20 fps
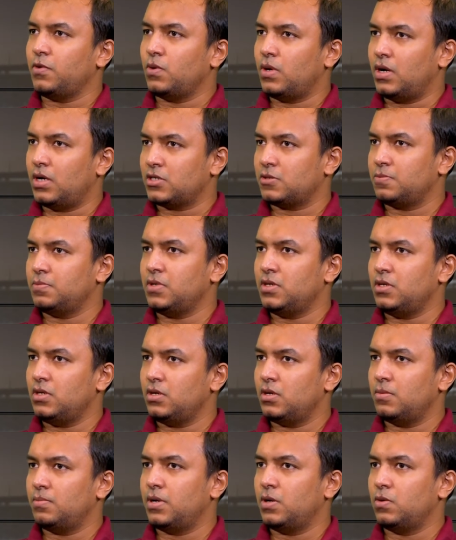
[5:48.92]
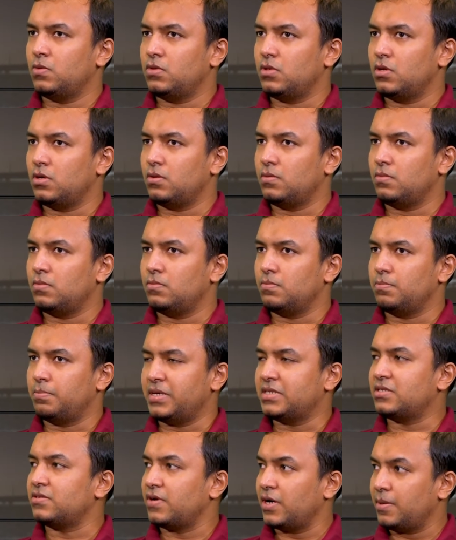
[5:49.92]
you ask me about the
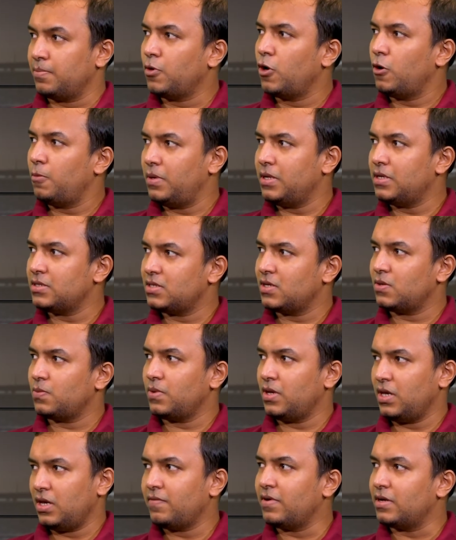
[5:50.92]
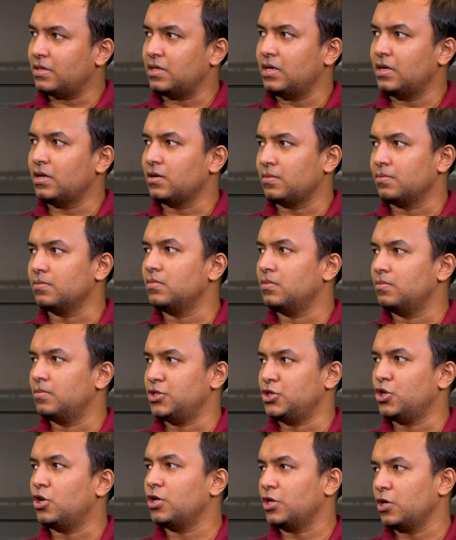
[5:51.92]
best red ball players that we have, I think
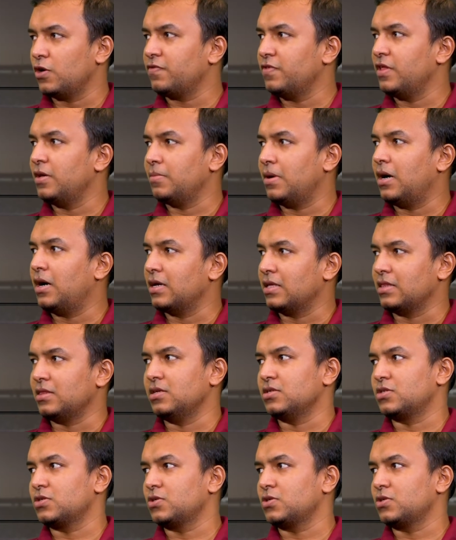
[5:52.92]
majority of them are in this